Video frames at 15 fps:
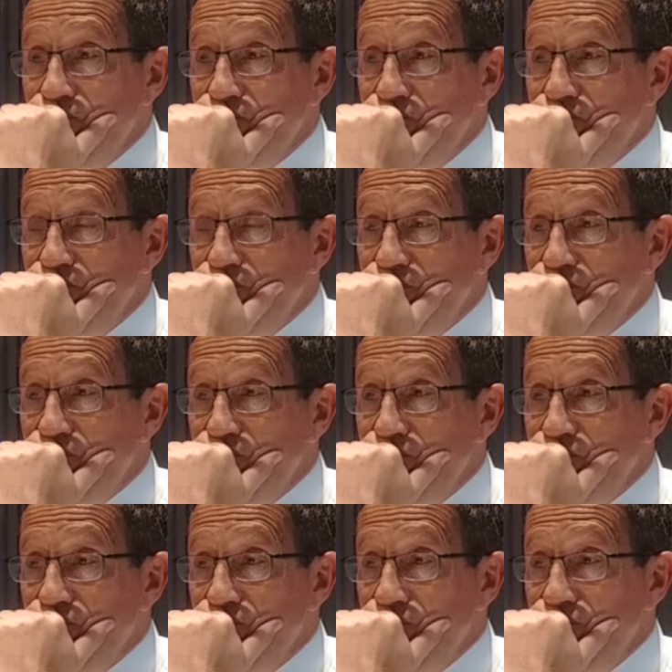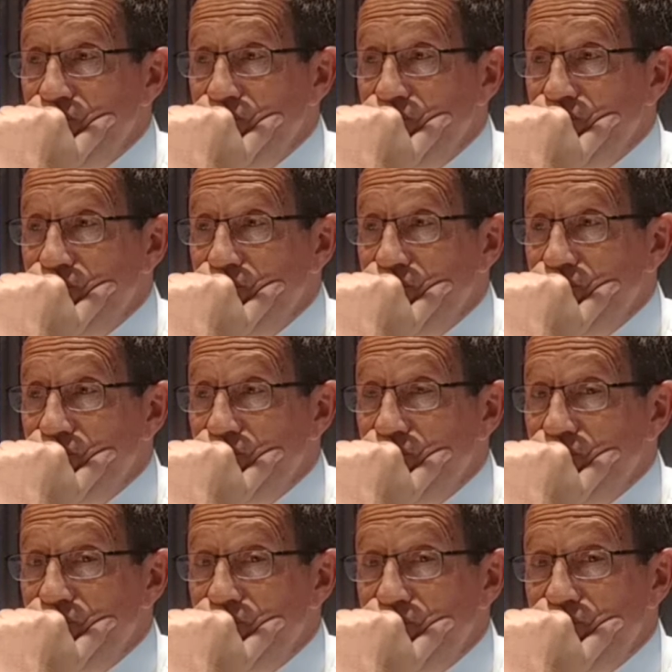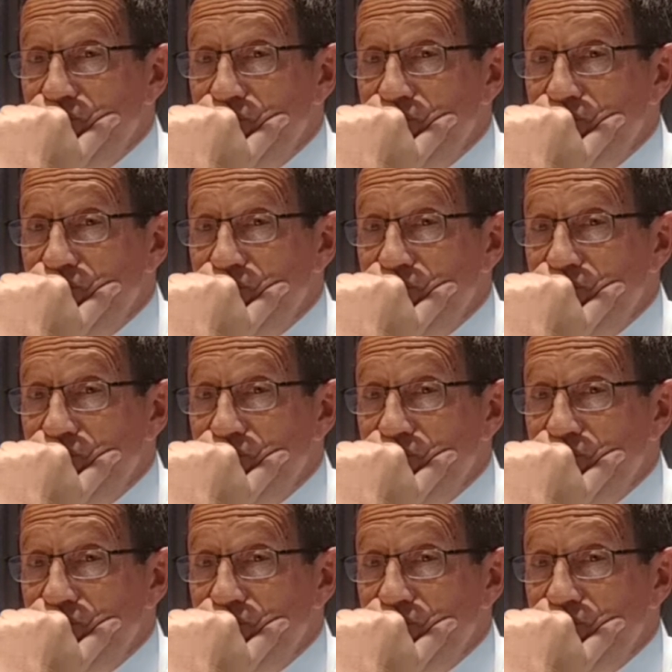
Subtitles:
(no one is talking)